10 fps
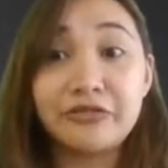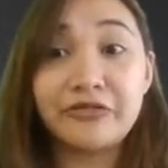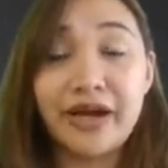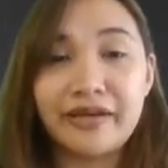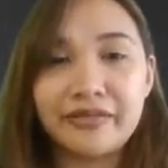
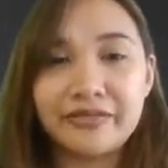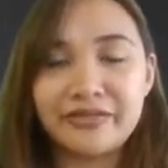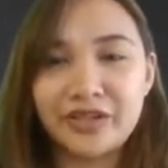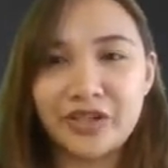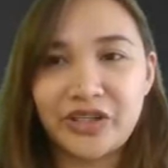Okay,
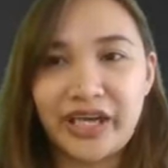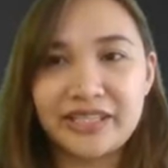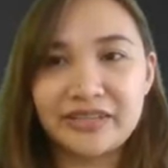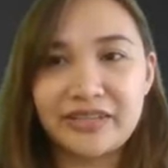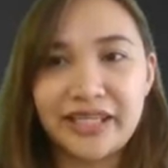
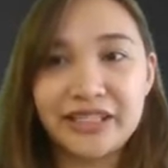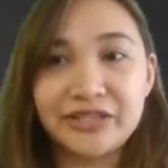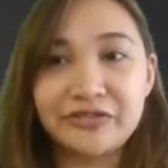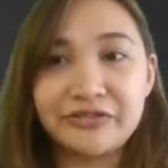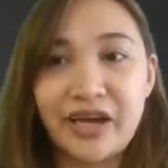so let's
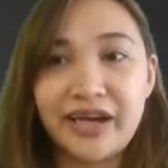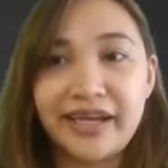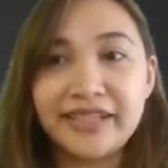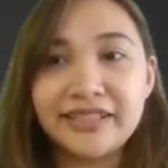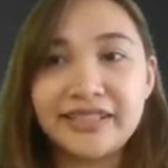
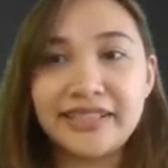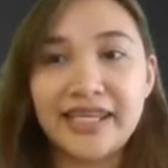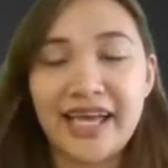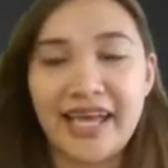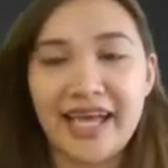find the
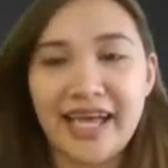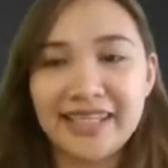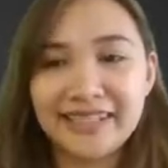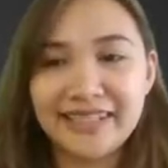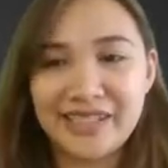
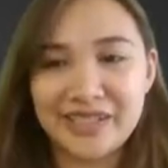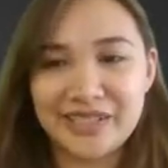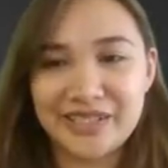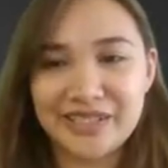answer.